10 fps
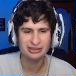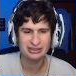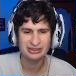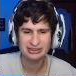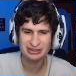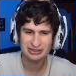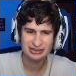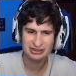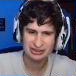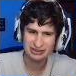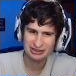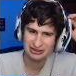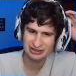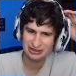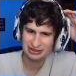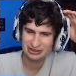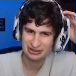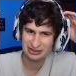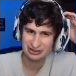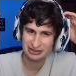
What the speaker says: No one is speaking in this clip.